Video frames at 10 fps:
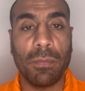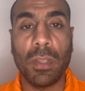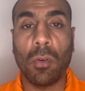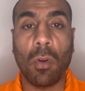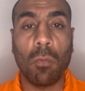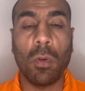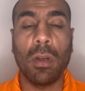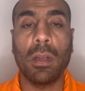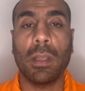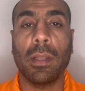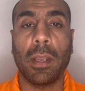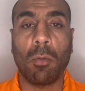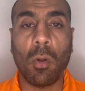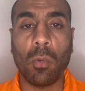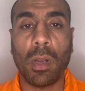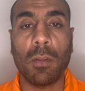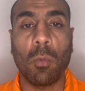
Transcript: field of work, in their own life,